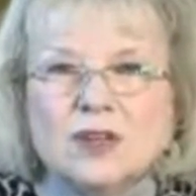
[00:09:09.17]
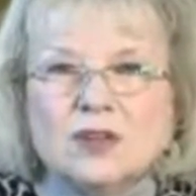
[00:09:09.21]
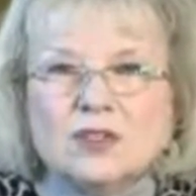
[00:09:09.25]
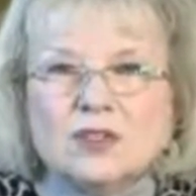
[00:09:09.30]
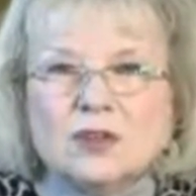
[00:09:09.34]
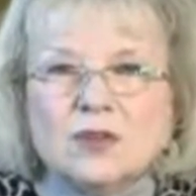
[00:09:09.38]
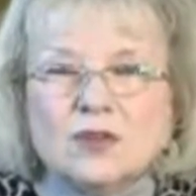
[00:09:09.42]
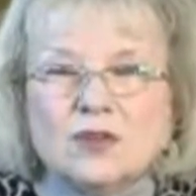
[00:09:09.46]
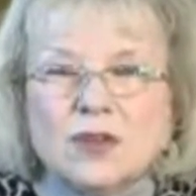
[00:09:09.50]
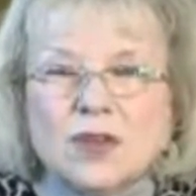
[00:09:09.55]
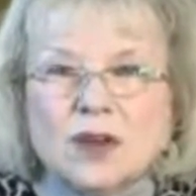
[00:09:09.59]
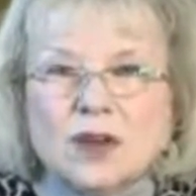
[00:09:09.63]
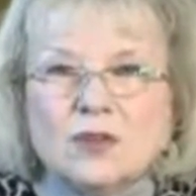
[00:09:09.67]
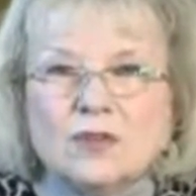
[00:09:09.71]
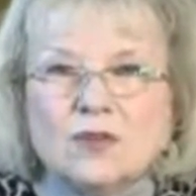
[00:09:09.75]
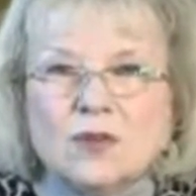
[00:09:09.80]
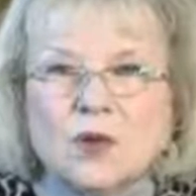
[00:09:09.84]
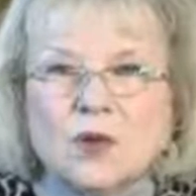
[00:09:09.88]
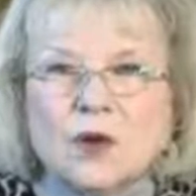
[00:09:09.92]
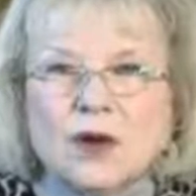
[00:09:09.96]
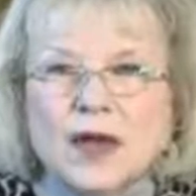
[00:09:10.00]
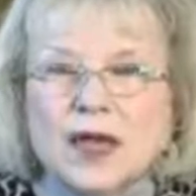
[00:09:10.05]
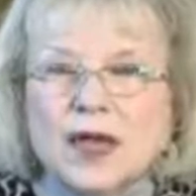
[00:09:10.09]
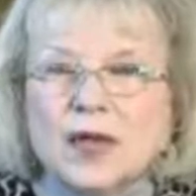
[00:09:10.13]
So
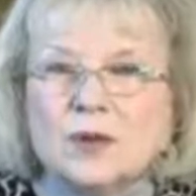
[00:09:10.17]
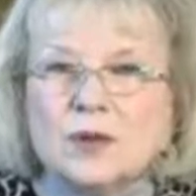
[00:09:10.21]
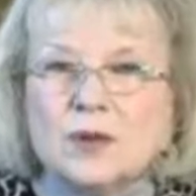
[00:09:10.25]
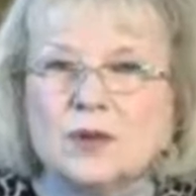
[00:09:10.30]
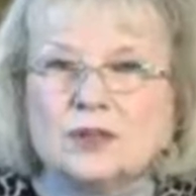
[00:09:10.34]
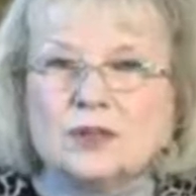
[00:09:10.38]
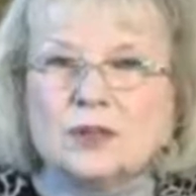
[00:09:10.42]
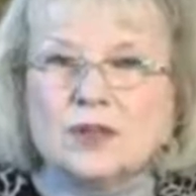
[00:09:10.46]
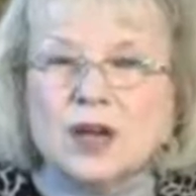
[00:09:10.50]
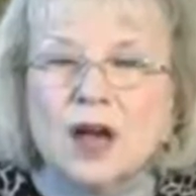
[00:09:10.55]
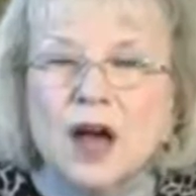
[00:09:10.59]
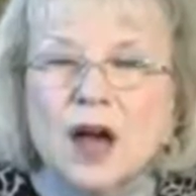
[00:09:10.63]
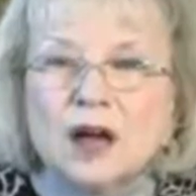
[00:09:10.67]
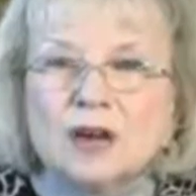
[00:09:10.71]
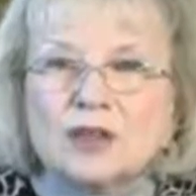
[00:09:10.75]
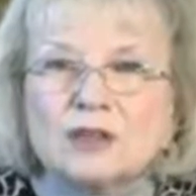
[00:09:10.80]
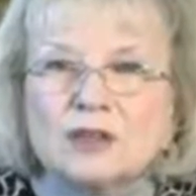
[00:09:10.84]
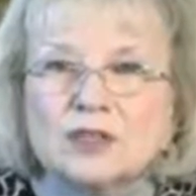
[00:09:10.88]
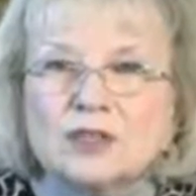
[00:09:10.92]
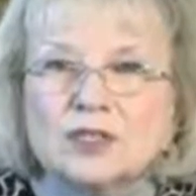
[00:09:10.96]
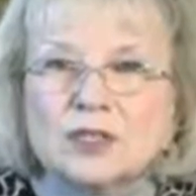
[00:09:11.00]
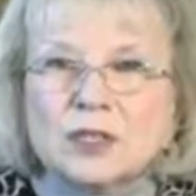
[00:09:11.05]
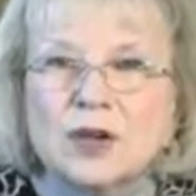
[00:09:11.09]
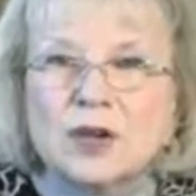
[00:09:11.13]
therefore able to
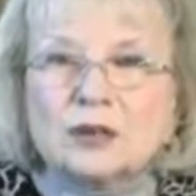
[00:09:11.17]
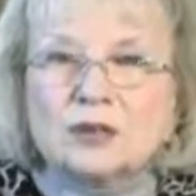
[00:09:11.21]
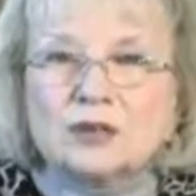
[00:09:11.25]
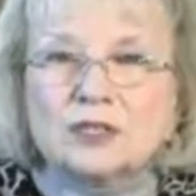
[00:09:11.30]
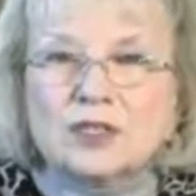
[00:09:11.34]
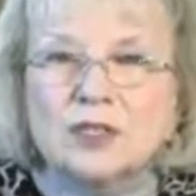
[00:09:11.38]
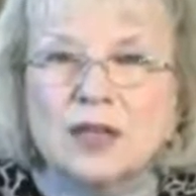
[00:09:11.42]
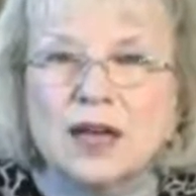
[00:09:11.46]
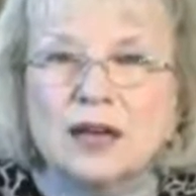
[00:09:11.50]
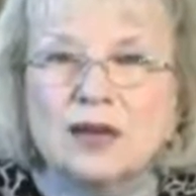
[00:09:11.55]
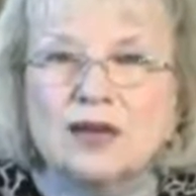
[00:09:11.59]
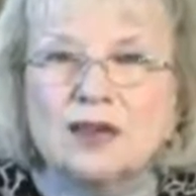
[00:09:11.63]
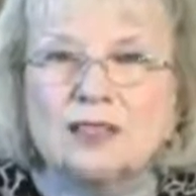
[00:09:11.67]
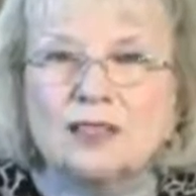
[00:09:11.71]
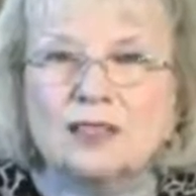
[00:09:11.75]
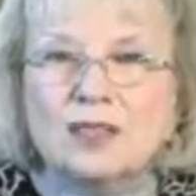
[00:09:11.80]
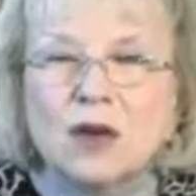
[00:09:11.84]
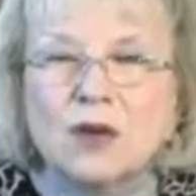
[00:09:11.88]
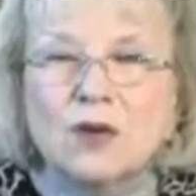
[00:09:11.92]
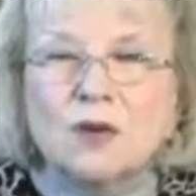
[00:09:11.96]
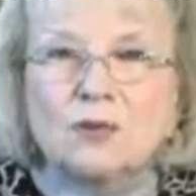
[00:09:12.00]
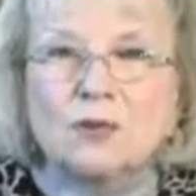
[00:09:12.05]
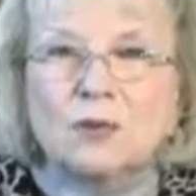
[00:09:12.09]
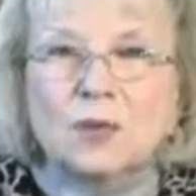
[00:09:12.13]
conquer his own his
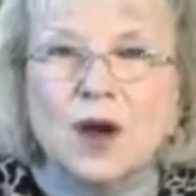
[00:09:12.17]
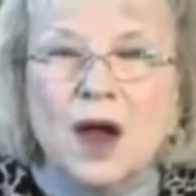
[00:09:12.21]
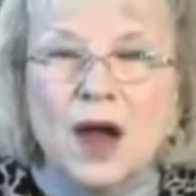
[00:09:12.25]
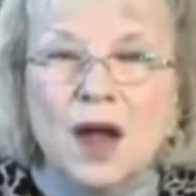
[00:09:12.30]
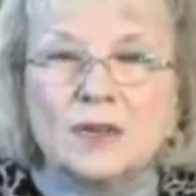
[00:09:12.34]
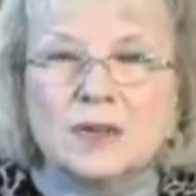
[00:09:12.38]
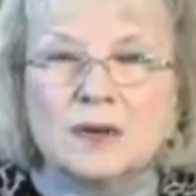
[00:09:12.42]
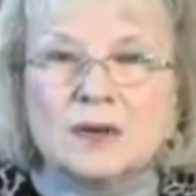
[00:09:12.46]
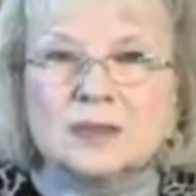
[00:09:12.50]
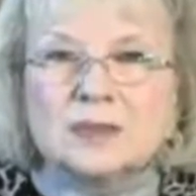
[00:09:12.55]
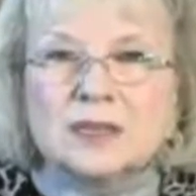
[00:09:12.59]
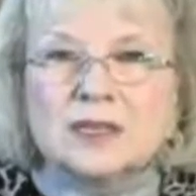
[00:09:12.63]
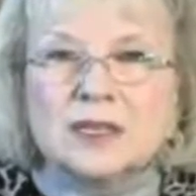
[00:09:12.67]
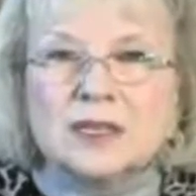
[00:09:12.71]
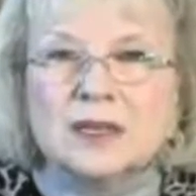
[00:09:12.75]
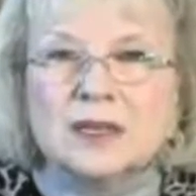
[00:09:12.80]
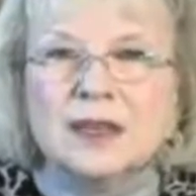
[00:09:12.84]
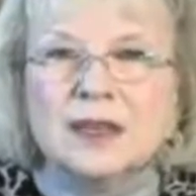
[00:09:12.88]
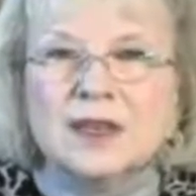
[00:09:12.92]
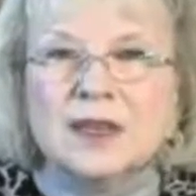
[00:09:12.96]
own problems.